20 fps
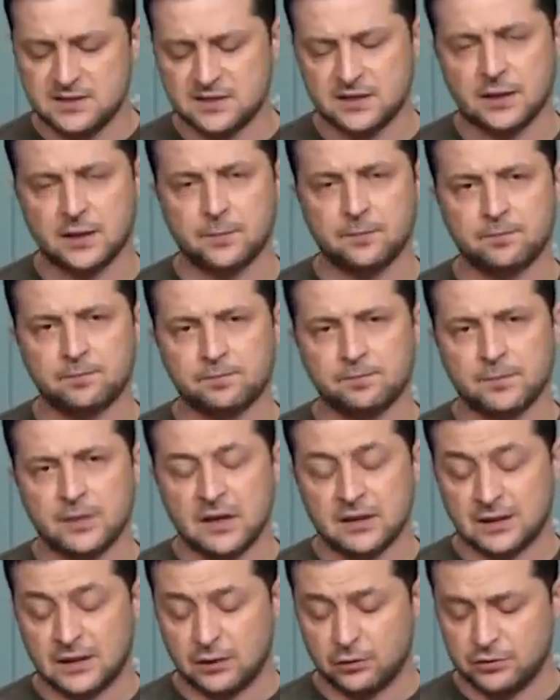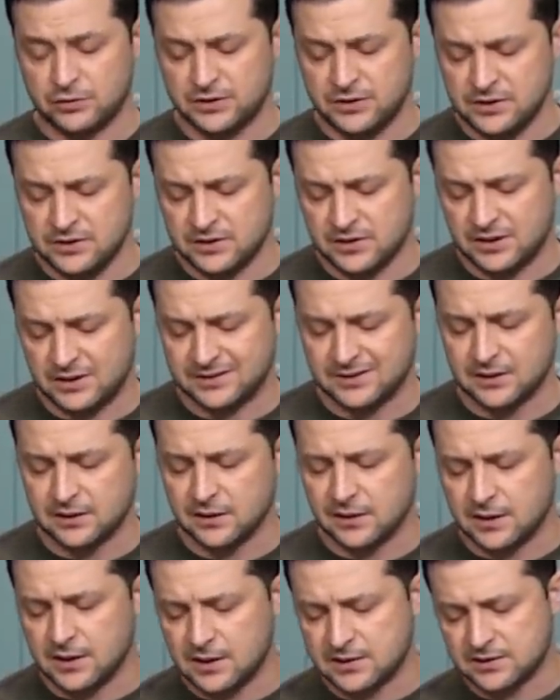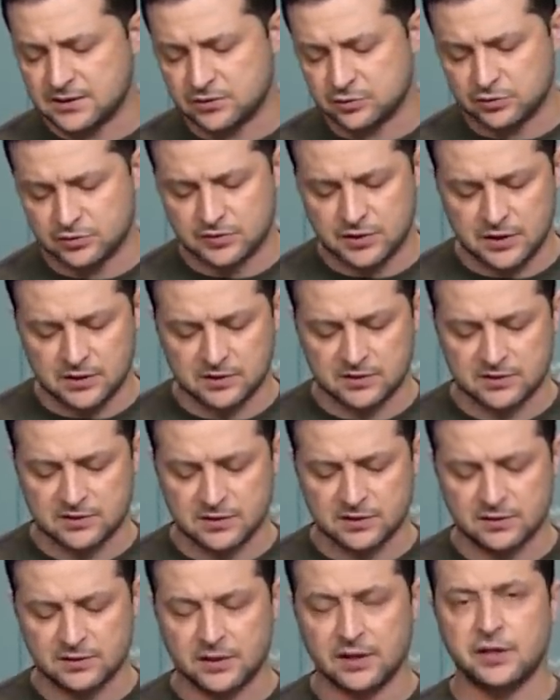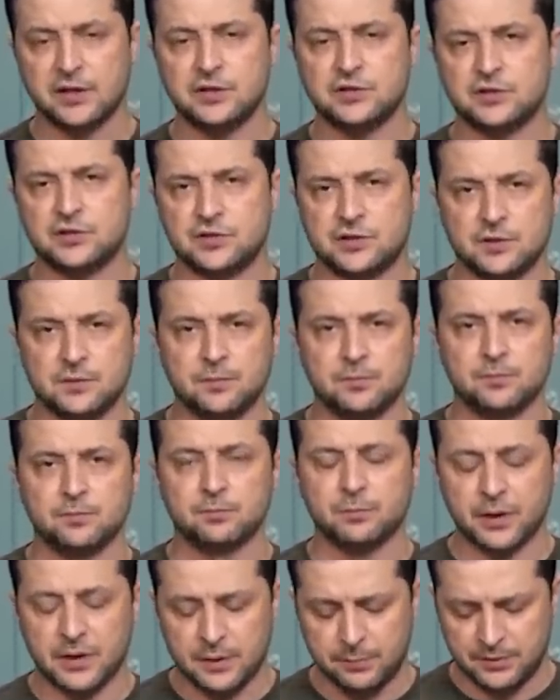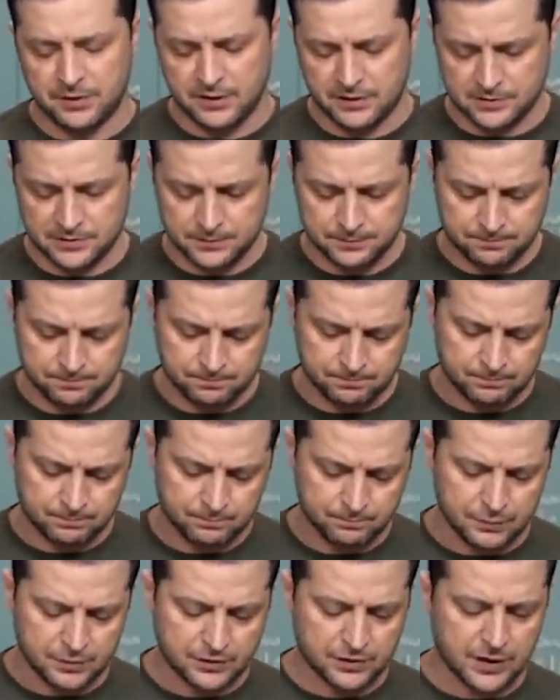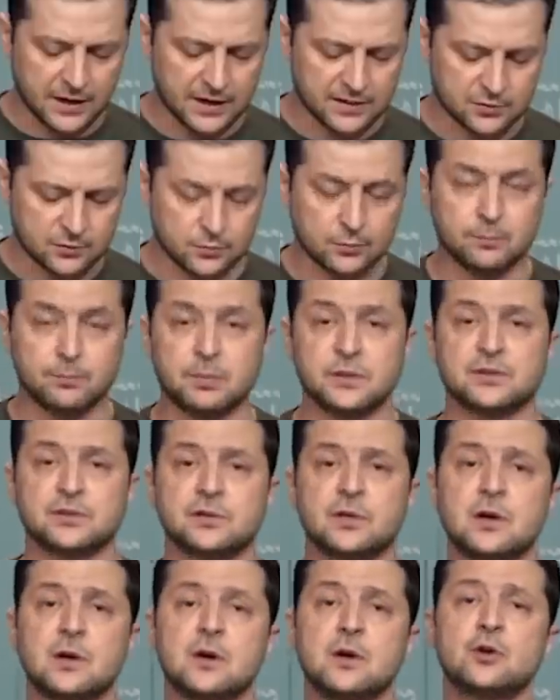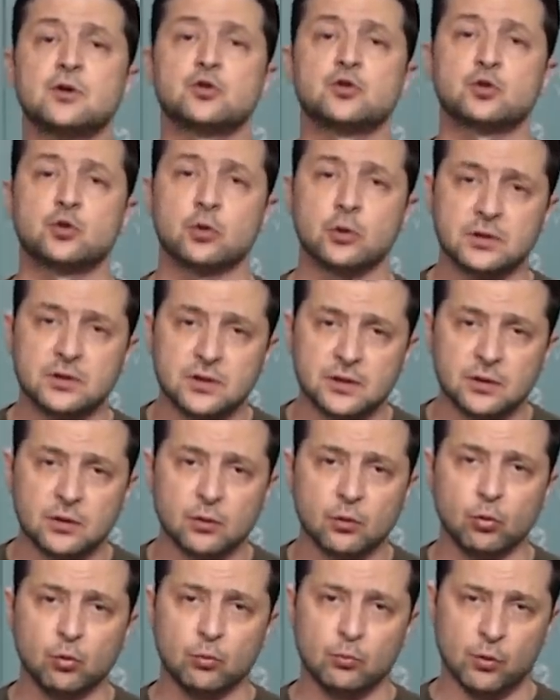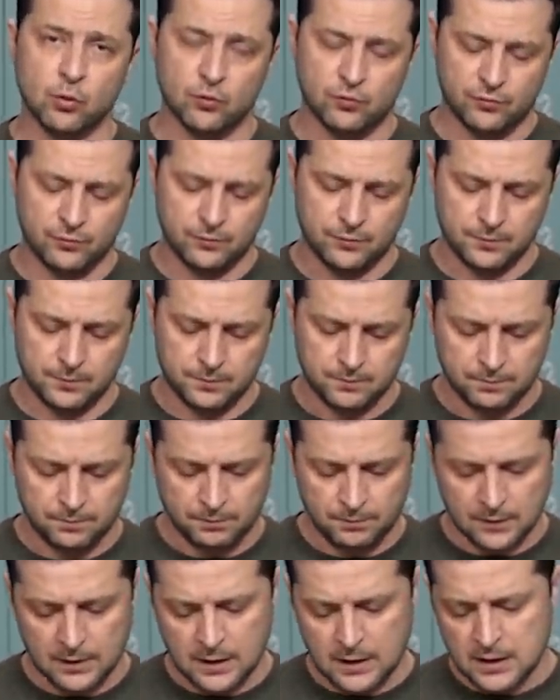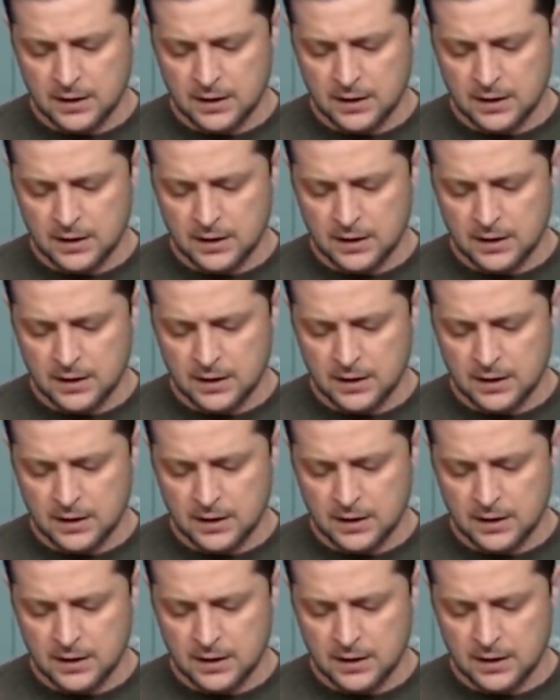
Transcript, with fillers: Zelensky ended a video call with EU leaders last week by saying, quote, this might be the last time you see me alive.